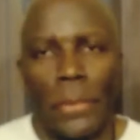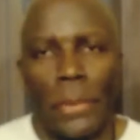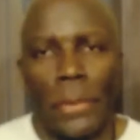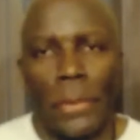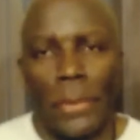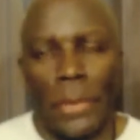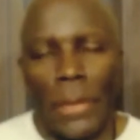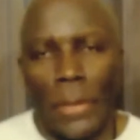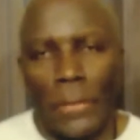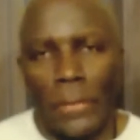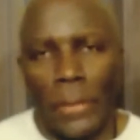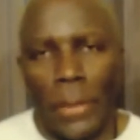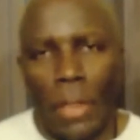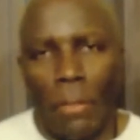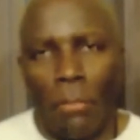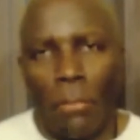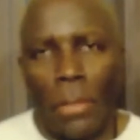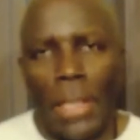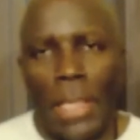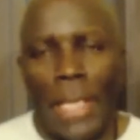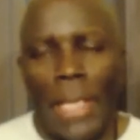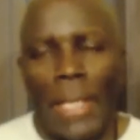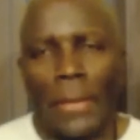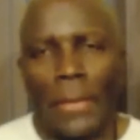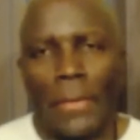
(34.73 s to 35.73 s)
Yes, I'm
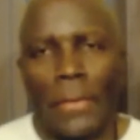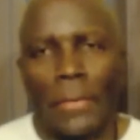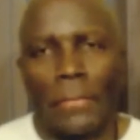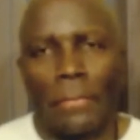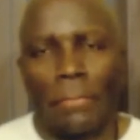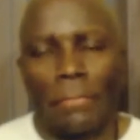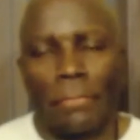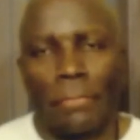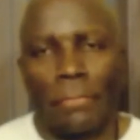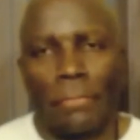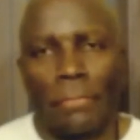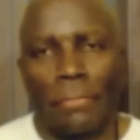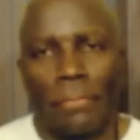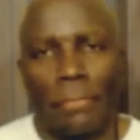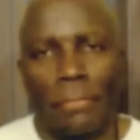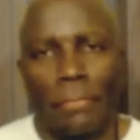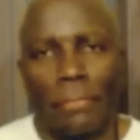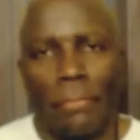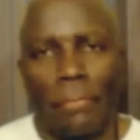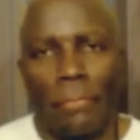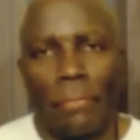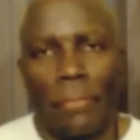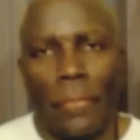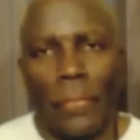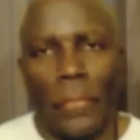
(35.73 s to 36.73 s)
black,
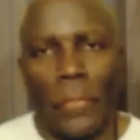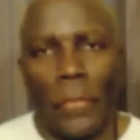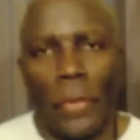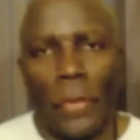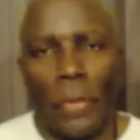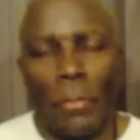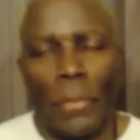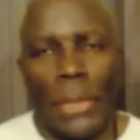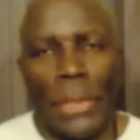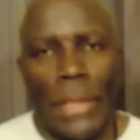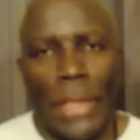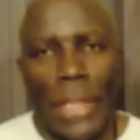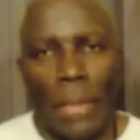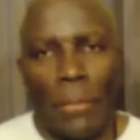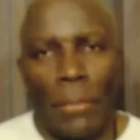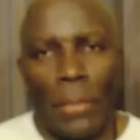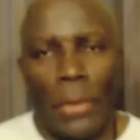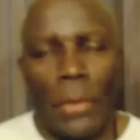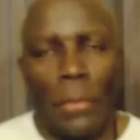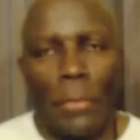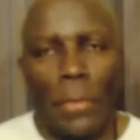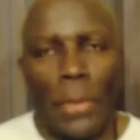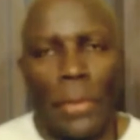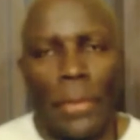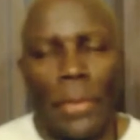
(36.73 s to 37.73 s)
but I'm
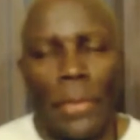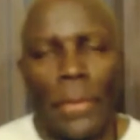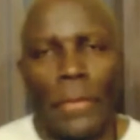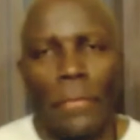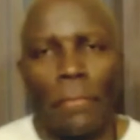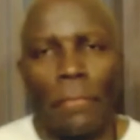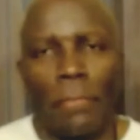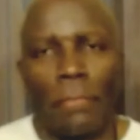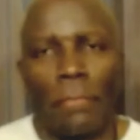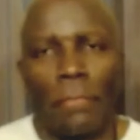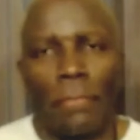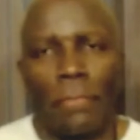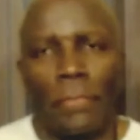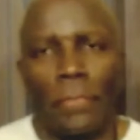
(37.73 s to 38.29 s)
an American.